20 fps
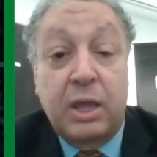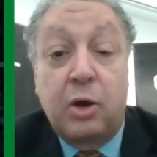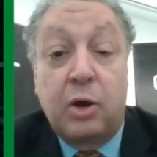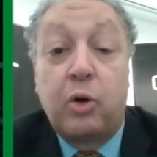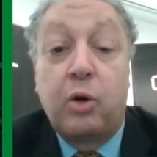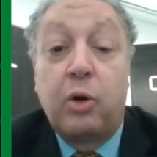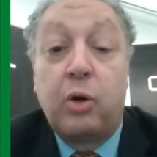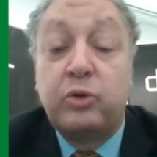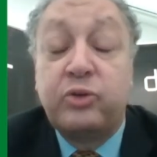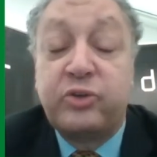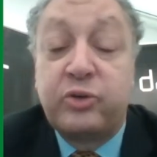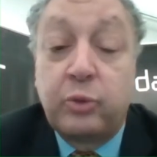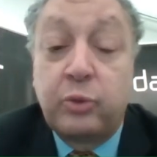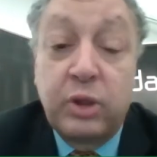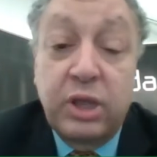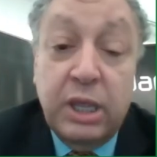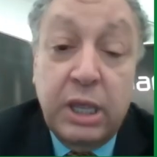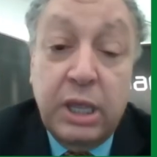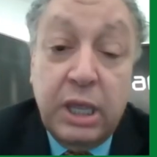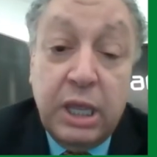
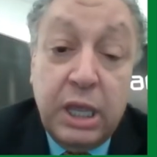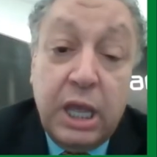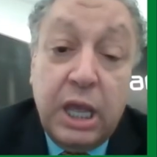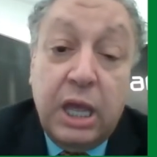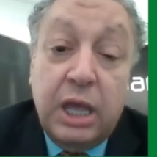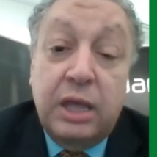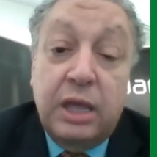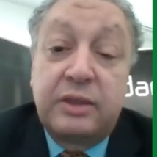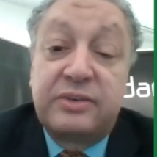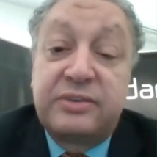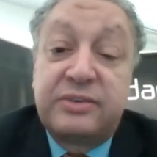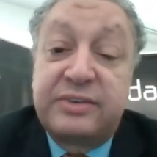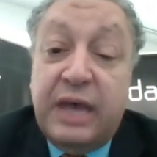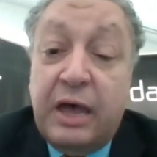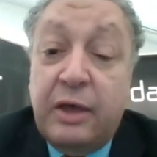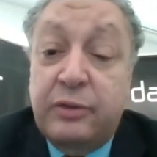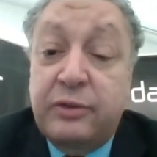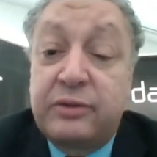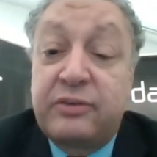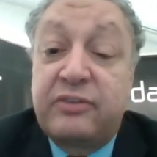Also,
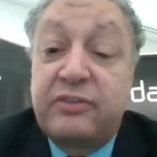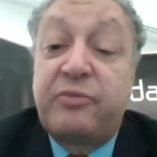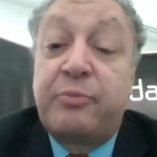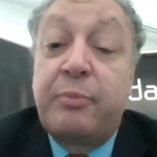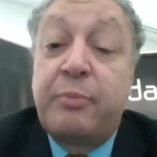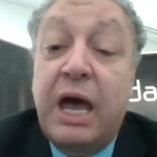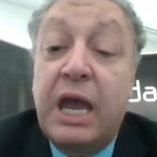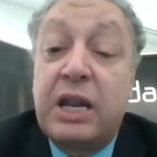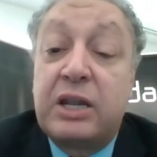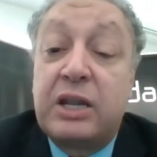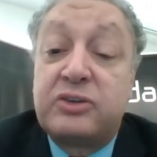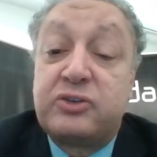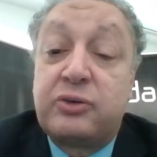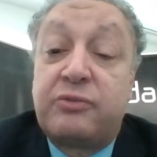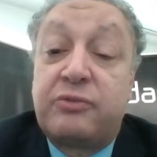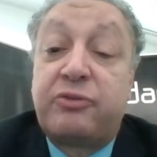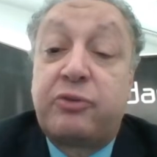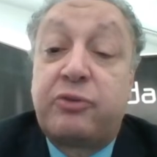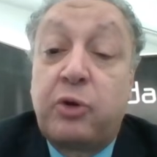thousands of miles of